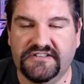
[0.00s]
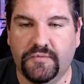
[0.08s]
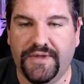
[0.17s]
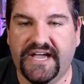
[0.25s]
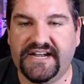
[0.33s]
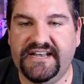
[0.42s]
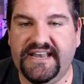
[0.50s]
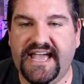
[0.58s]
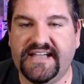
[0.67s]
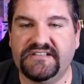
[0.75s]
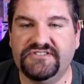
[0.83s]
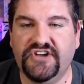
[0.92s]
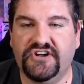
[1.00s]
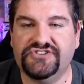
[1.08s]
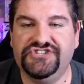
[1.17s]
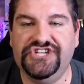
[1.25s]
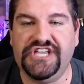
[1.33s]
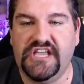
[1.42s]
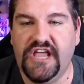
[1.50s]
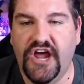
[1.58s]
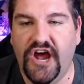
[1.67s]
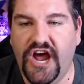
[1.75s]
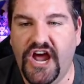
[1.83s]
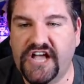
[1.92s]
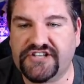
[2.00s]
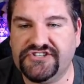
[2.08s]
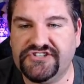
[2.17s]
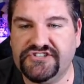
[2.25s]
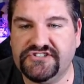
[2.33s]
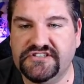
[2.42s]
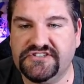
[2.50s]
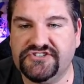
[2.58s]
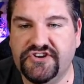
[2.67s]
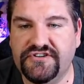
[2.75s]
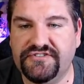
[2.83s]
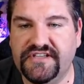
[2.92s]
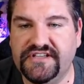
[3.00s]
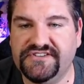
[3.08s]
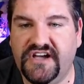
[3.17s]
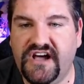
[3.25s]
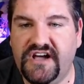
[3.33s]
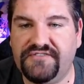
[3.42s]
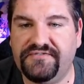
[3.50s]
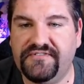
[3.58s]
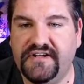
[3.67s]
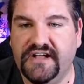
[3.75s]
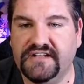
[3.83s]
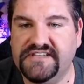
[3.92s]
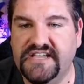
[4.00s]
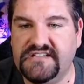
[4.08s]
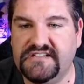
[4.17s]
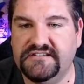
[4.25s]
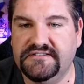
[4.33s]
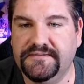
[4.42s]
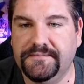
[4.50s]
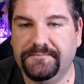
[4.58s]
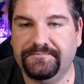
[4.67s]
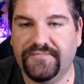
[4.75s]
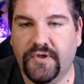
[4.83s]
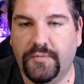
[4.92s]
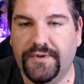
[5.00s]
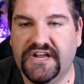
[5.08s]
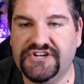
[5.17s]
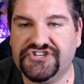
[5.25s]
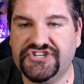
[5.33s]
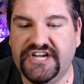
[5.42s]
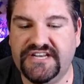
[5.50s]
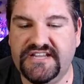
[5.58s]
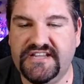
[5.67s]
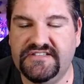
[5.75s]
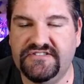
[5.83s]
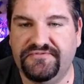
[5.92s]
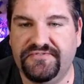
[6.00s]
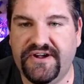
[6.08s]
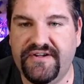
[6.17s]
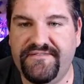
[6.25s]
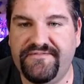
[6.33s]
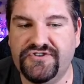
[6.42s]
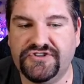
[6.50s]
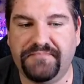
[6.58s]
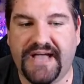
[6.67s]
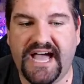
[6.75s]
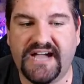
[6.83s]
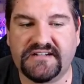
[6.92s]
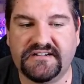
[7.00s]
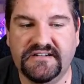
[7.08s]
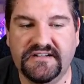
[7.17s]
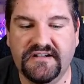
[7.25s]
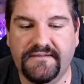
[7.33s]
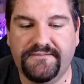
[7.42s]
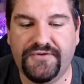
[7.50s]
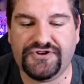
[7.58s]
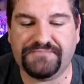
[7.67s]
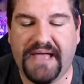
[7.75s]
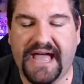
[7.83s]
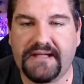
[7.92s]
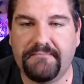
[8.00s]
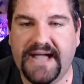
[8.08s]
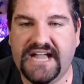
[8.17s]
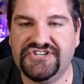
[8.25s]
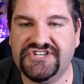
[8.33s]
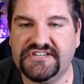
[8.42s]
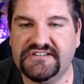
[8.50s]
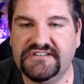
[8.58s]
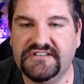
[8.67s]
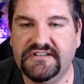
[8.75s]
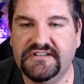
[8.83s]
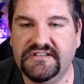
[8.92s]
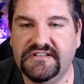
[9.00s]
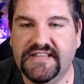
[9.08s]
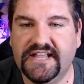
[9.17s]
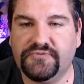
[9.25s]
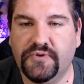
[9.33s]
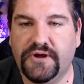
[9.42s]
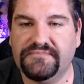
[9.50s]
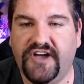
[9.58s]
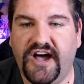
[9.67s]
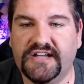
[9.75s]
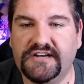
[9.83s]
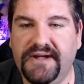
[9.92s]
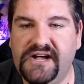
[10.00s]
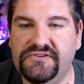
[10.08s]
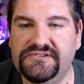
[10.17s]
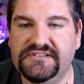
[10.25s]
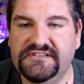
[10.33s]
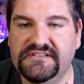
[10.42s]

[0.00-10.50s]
We got a Naganadel GX to start things off. I'll take it. We got a shiny in the very first pack. First pack magic. That's what I'm talking about.